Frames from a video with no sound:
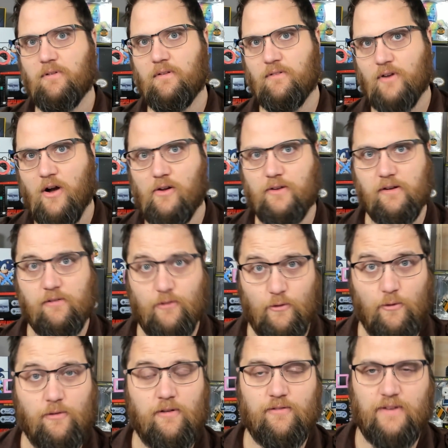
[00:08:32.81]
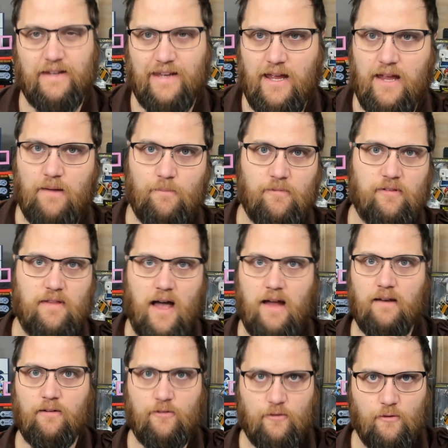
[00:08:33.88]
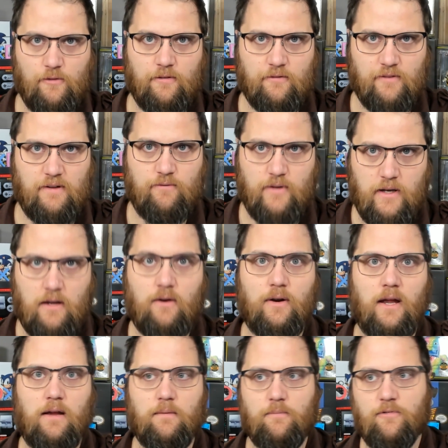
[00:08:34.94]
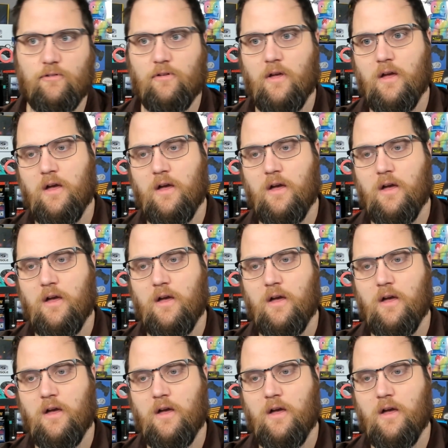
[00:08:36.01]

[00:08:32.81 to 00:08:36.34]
It's called exclusively games, not exclusively video games.